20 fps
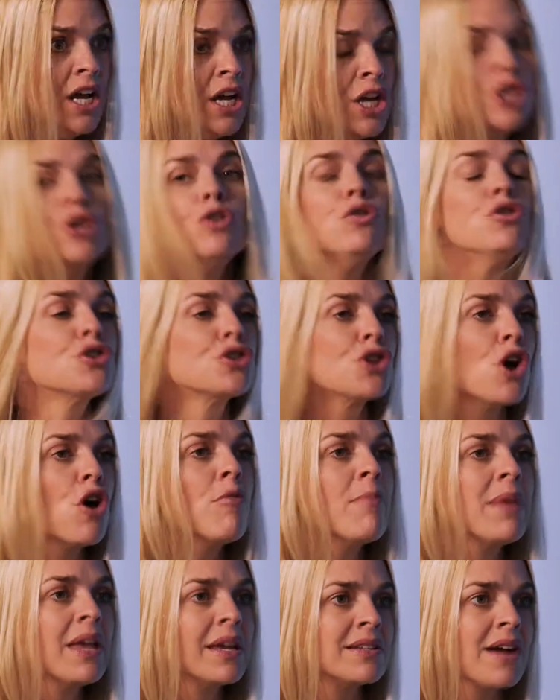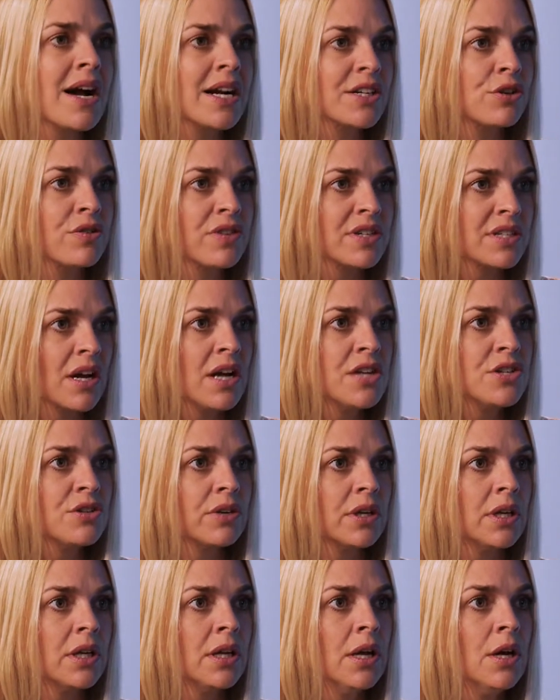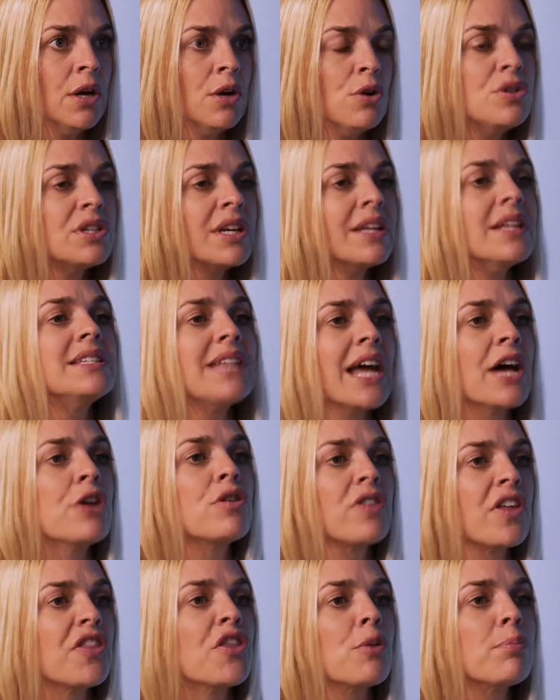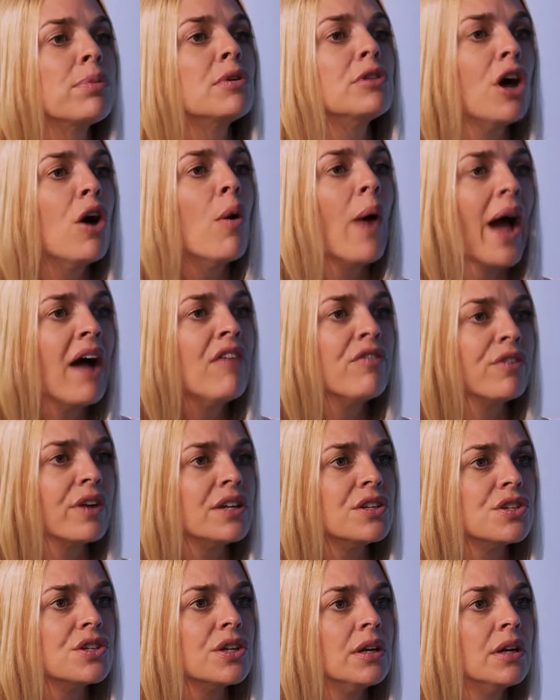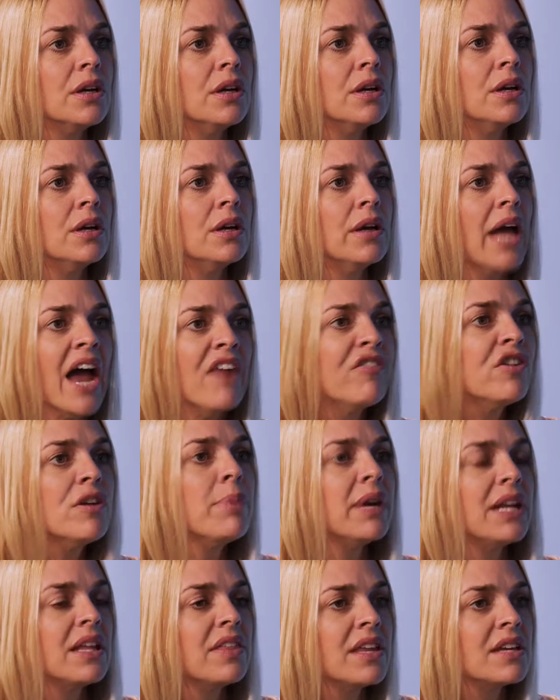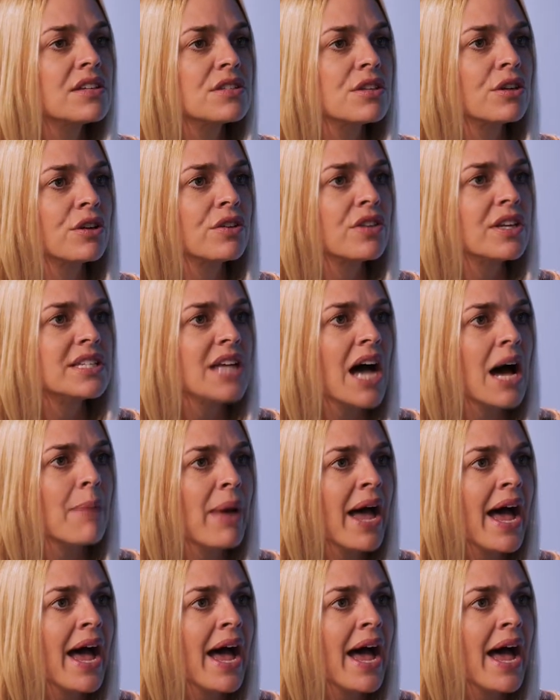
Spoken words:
You show me a doctor in this country who's going to tell you that they're below average. Yeah. Everybody thinks they're in the top half.